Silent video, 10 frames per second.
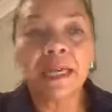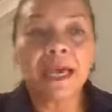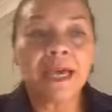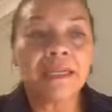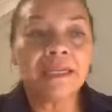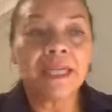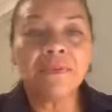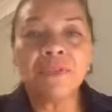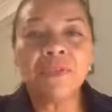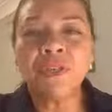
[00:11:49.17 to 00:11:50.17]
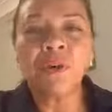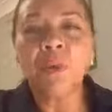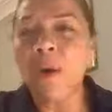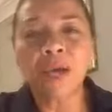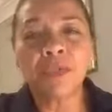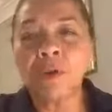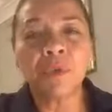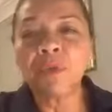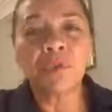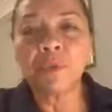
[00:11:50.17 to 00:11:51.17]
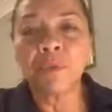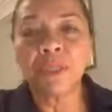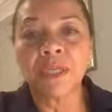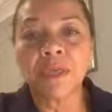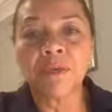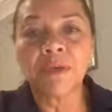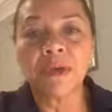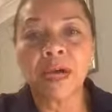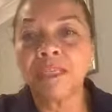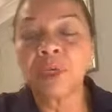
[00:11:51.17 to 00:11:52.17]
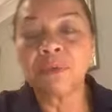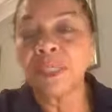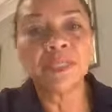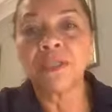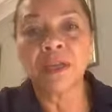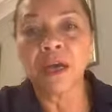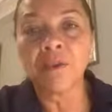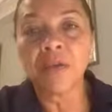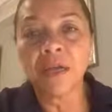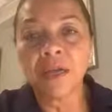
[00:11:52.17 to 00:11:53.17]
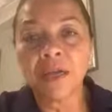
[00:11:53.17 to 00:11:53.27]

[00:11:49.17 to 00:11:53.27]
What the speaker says: And even if you don't quite know what's wrong with you, I don't need to know,